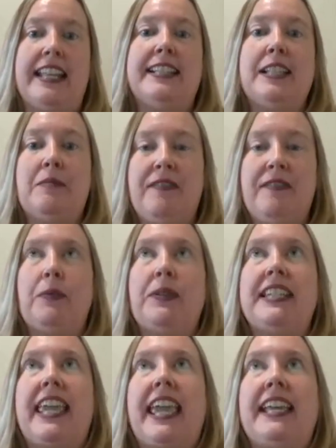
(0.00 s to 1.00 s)
And some of it
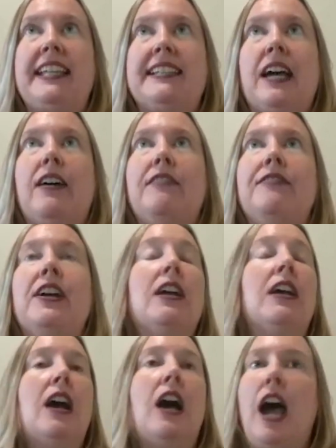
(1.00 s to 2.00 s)
was a case of,
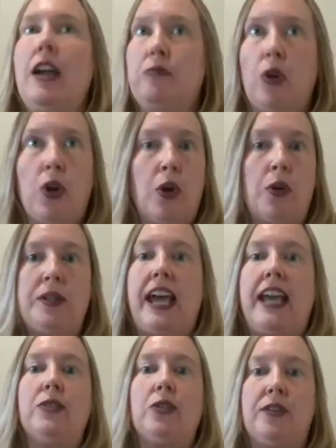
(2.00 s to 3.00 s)
I wrote,
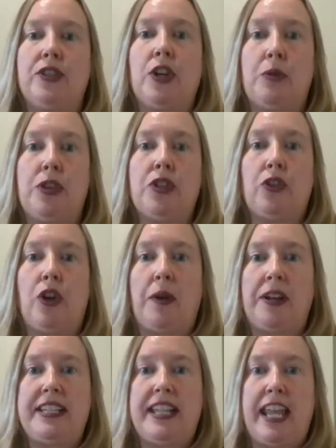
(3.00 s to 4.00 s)
I sort of saw where the story
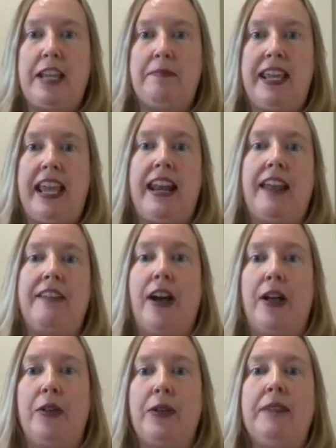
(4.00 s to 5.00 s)
wanted to take me and I
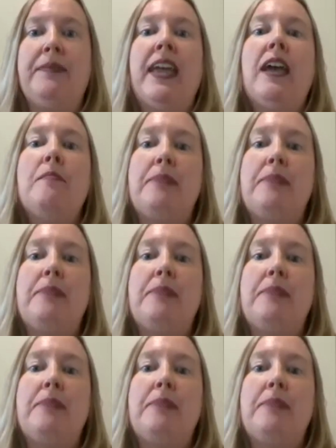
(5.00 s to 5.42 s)
followed it.